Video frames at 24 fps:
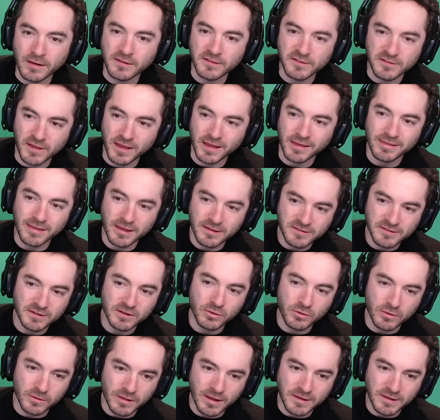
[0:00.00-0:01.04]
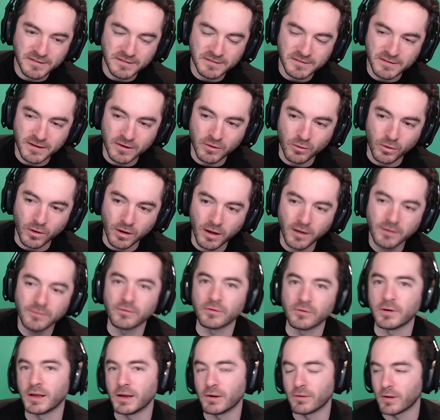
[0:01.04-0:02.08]
is like that's a sick
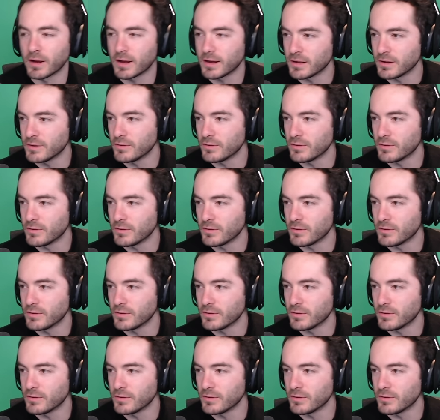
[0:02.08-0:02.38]
recovery, right?